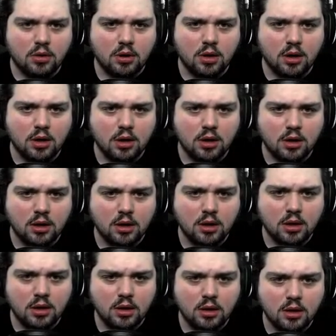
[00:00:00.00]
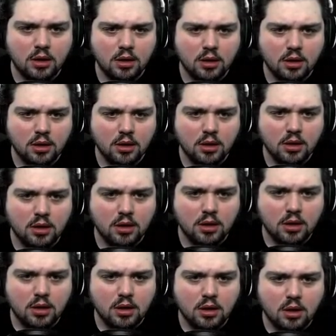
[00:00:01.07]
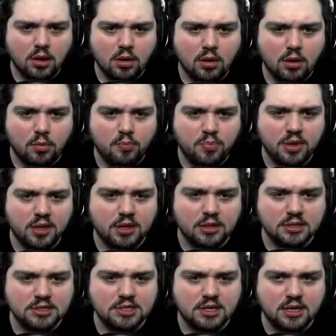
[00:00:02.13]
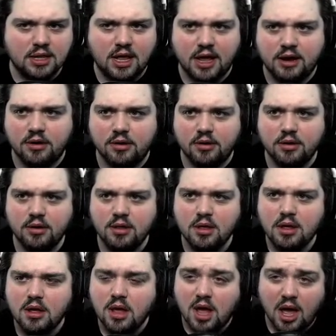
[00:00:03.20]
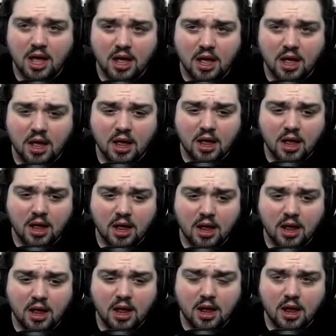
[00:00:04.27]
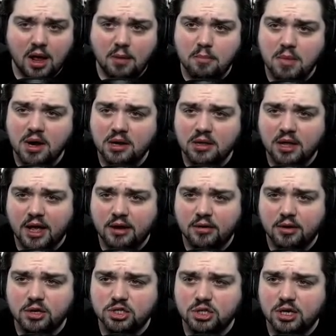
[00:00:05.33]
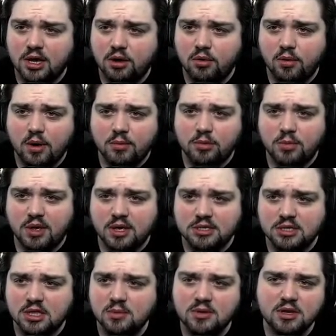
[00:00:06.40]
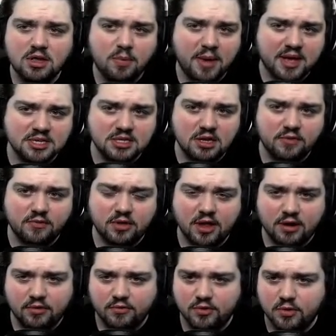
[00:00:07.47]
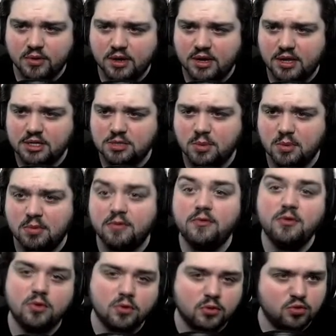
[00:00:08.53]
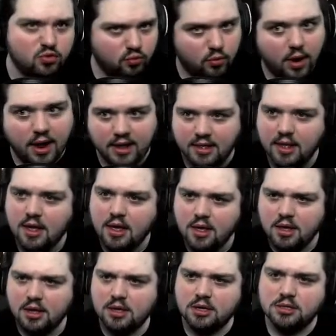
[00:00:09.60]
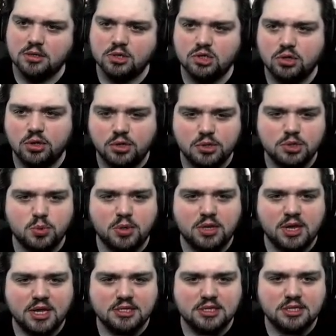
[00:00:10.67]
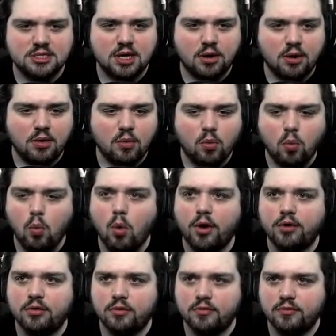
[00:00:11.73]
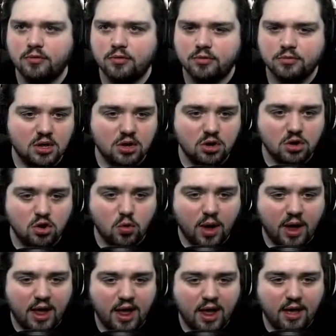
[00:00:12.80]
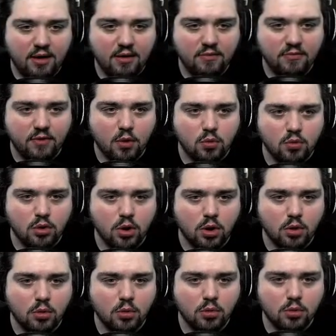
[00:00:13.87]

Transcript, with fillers: Okay. Home sweet home. Oh, pills and a lighter. Kind of. I met a lighter I usually carry around with me. It has limited capacity for lighter fluid and needs to be refueled. Great. So I should only use when necessary. Wonderful. Do I have... Oh, no.